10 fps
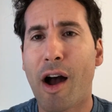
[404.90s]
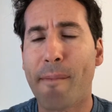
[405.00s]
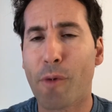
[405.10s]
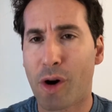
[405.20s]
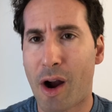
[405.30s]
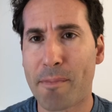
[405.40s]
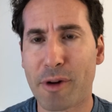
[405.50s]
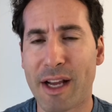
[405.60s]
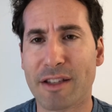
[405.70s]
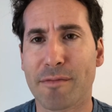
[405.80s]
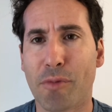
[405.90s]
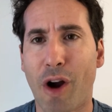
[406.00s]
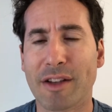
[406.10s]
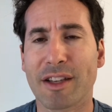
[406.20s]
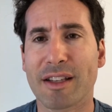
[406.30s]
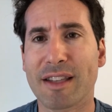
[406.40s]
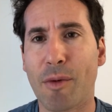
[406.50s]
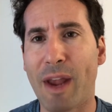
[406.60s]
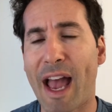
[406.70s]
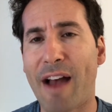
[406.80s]
more comprehensive process that
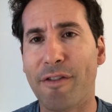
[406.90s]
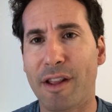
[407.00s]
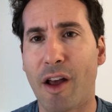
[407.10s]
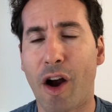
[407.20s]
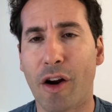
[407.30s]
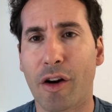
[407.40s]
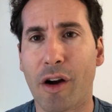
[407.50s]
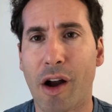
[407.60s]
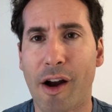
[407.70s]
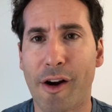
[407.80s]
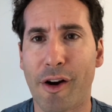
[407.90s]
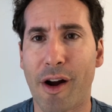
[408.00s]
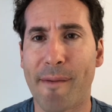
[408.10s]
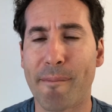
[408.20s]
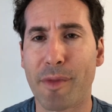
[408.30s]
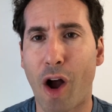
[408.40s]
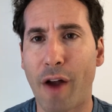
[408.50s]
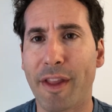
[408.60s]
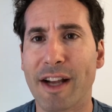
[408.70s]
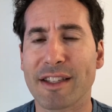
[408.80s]
we have in our
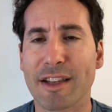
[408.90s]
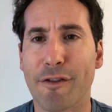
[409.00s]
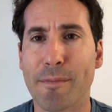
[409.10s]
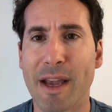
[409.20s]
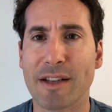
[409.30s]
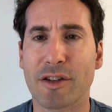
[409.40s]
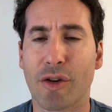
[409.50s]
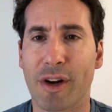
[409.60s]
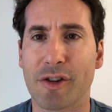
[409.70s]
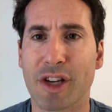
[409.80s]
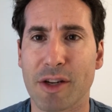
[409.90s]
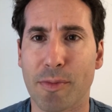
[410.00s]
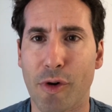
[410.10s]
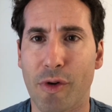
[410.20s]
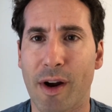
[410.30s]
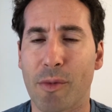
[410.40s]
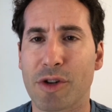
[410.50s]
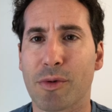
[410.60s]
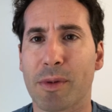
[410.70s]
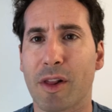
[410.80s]
online self-paced career change program,
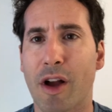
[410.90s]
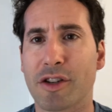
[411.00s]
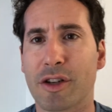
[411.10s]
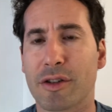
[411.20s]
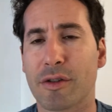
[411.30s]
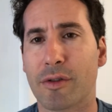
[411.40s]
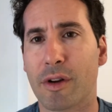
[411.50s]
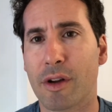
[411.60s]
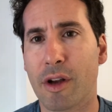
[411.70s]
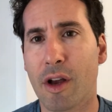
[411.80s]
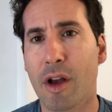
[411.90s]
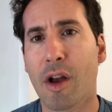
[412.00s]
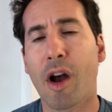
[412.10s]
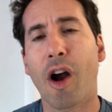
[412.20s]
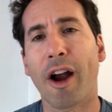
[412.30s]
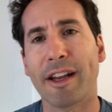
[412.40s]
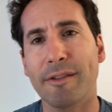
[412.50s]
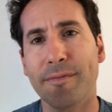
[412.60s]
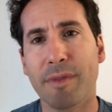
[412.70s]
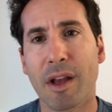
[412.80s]
which we'll be launching soon. All right,
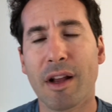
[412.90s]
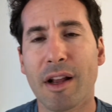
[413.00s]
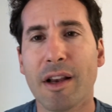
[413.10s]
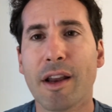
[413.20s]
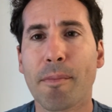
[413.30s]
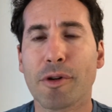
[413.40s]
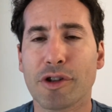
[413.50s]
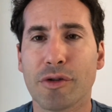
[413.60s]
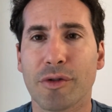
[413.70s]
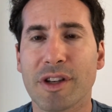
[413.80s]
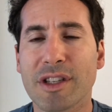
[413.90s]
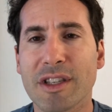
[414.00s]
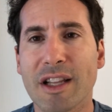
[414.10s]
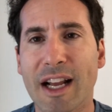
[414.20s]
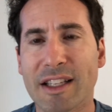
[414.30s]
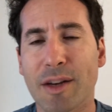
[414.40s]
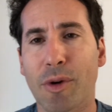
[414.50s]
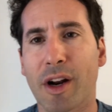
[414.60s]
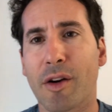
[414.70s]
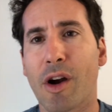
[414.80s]
number 2, this is the next thing we're
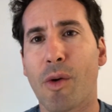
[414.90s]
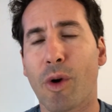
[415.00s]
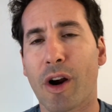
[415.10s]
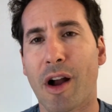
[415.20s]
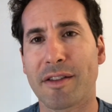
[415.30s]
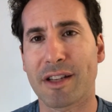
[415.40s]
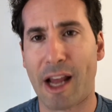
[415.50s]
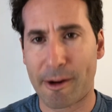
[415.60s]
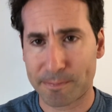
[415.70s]
gonna work on today.